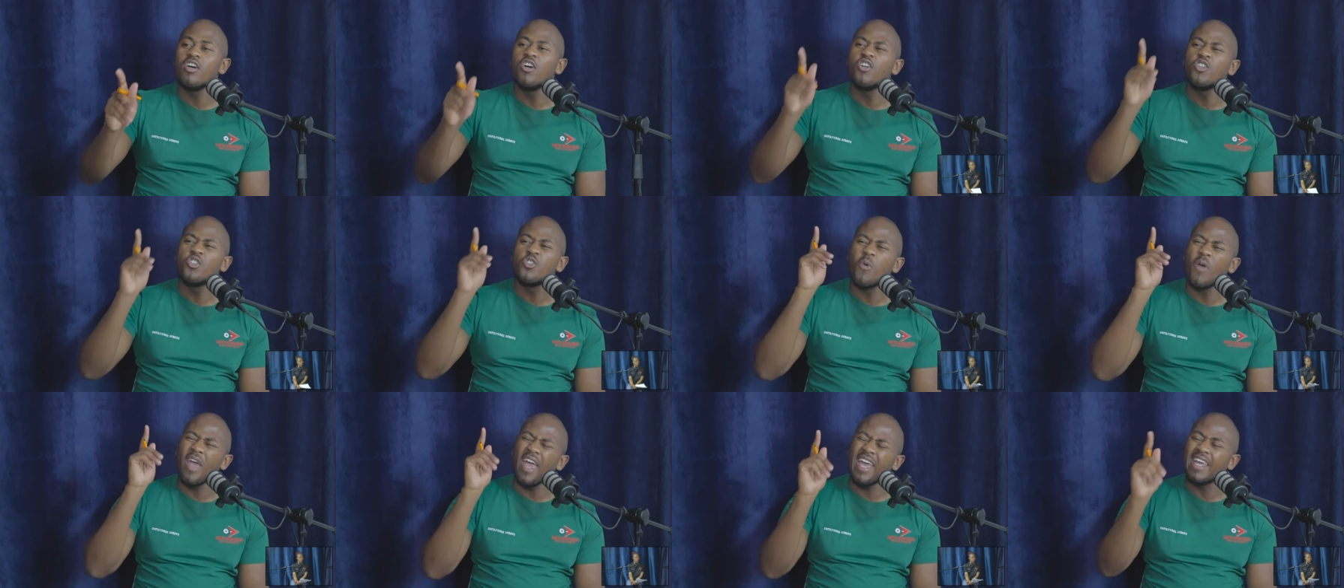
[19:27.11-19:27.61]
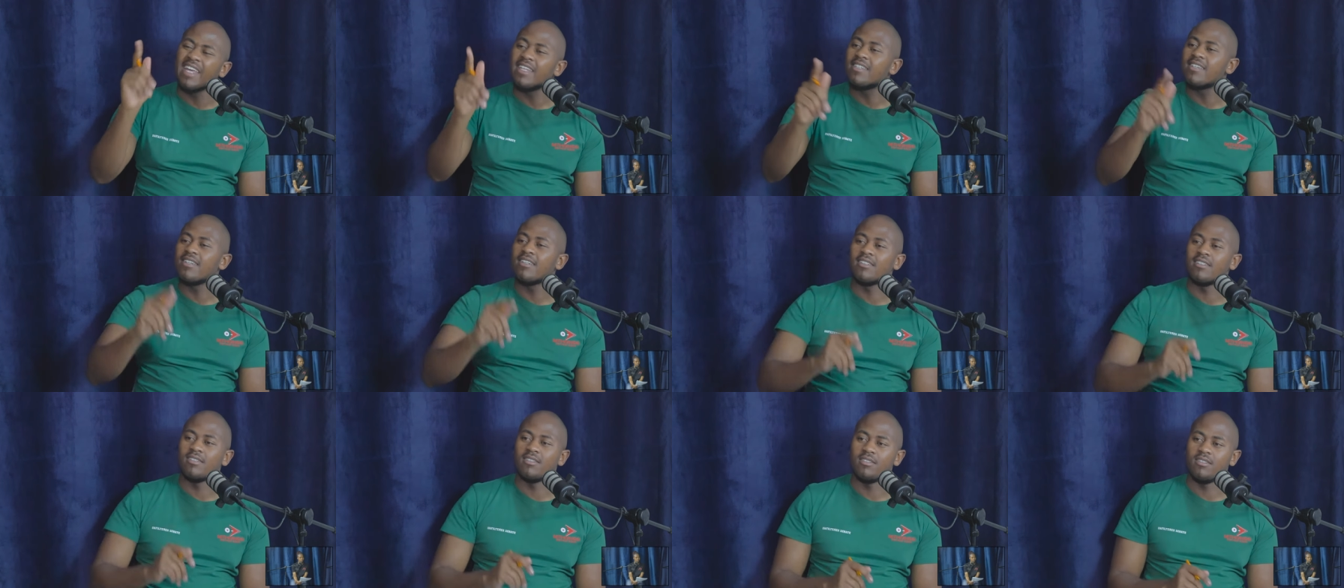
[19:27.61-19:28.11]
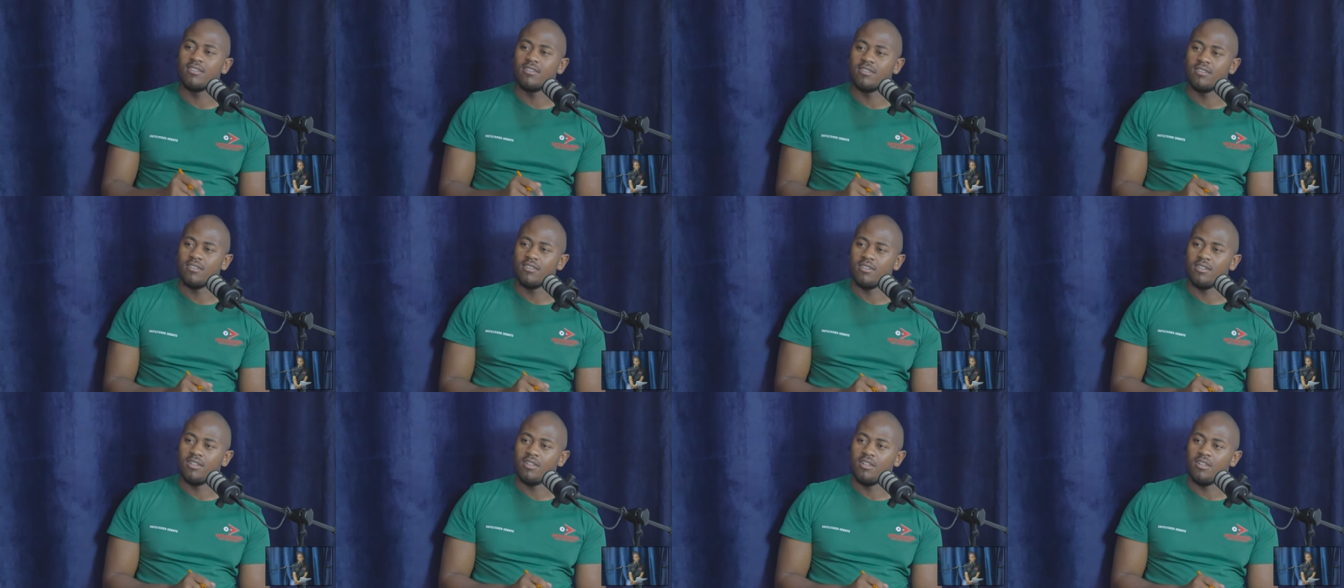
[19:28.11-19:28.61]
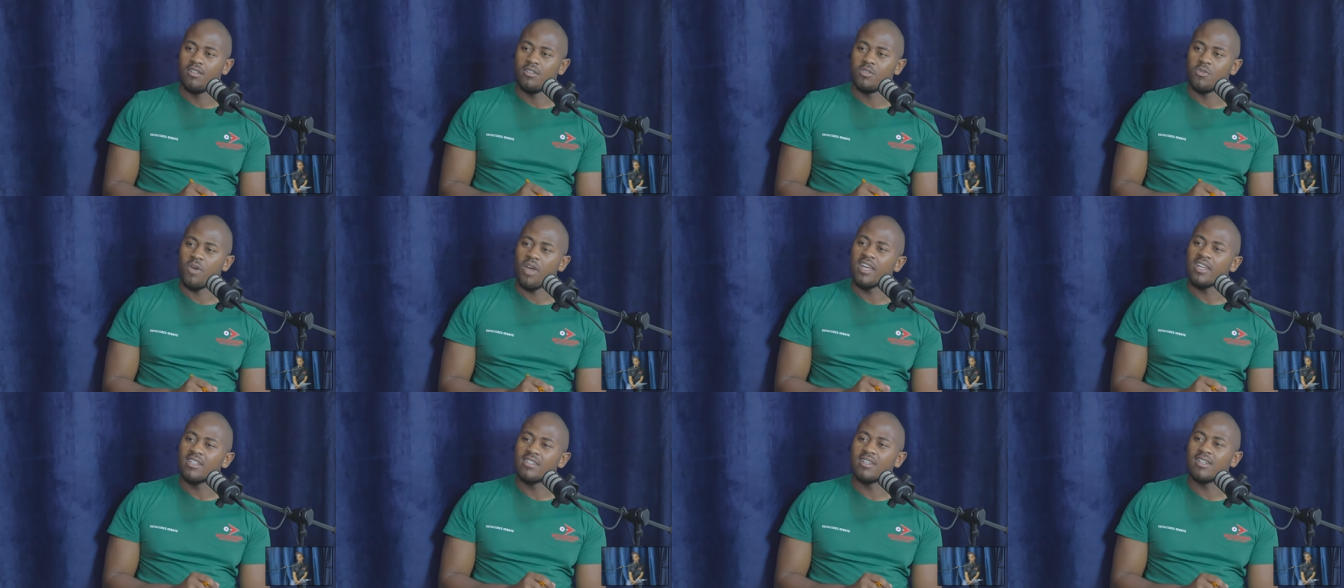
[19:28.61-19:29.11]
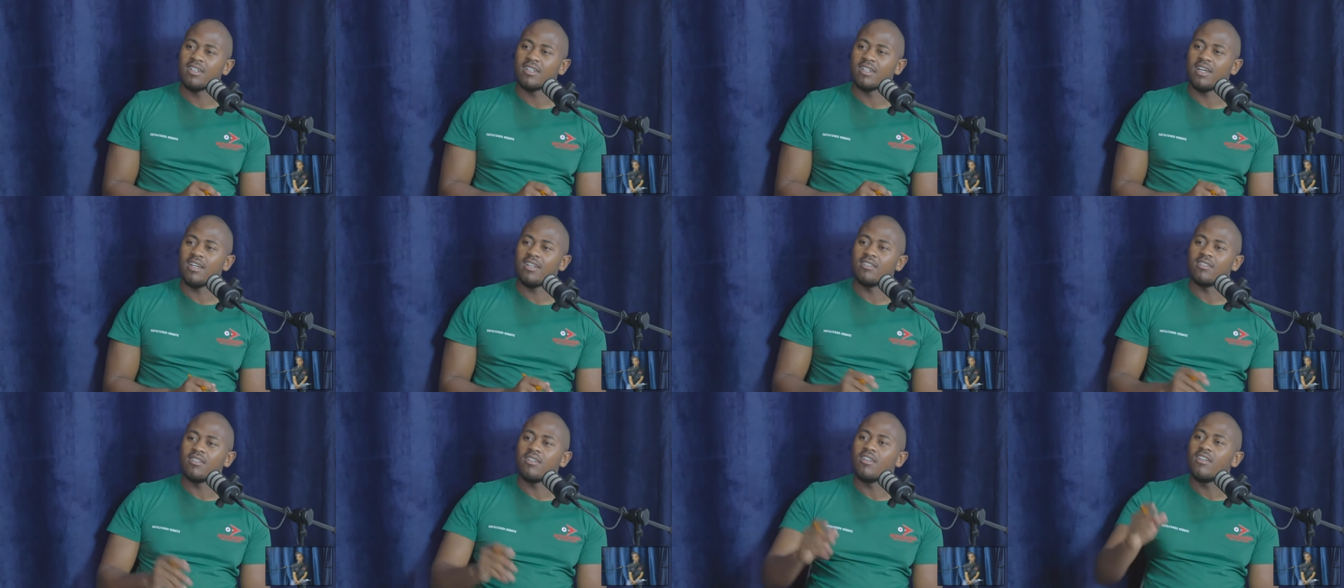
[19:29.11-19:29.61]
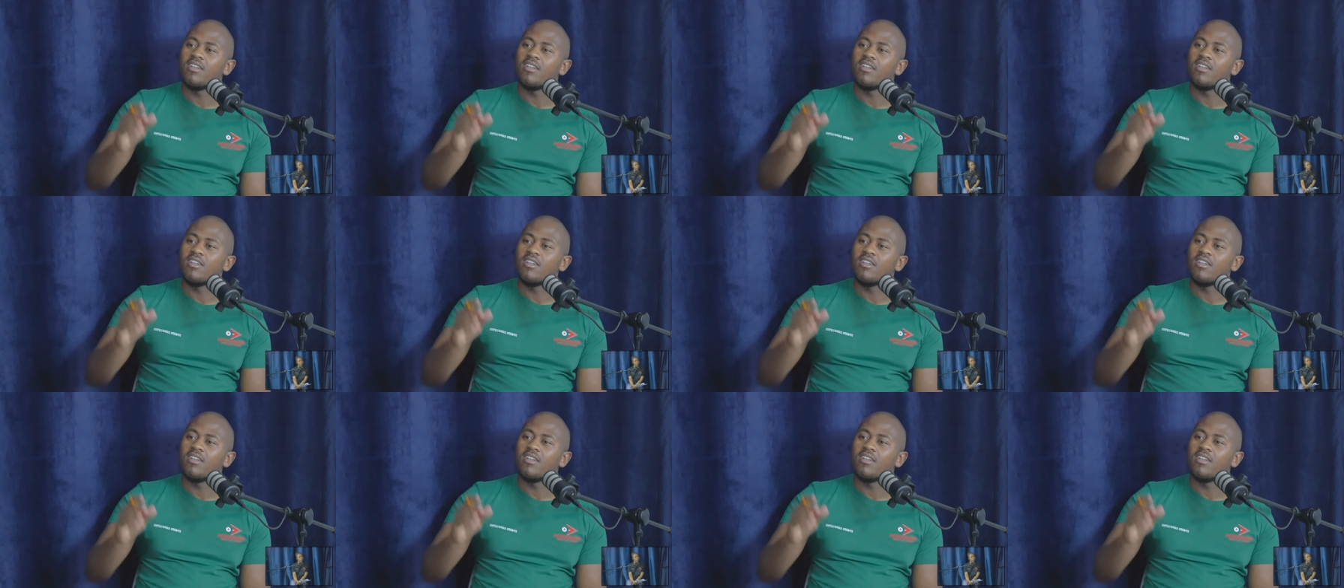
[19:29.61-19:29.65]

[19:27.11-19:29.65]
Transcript: to 18 to 18 rand.